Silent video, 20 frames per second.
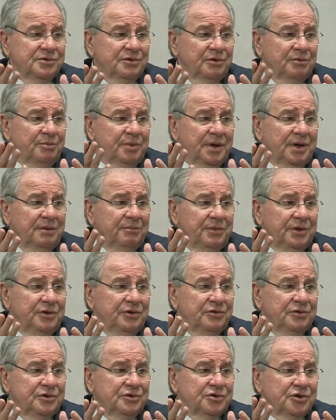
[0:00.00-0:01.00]
or apartment
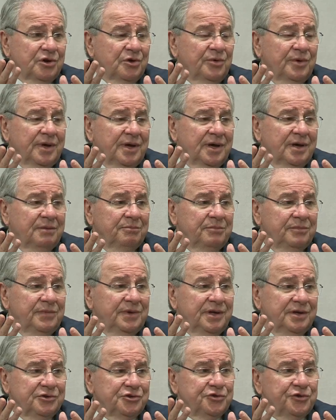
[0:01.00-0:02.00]
units, going up
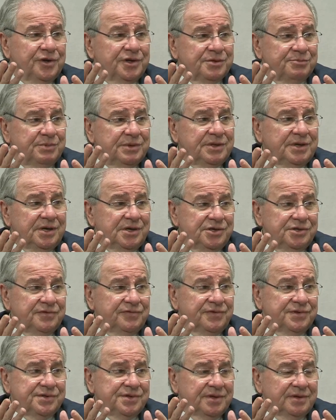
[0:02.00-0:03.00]
near transportation
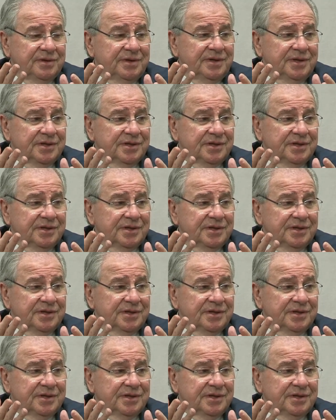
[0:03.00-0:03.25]
facility.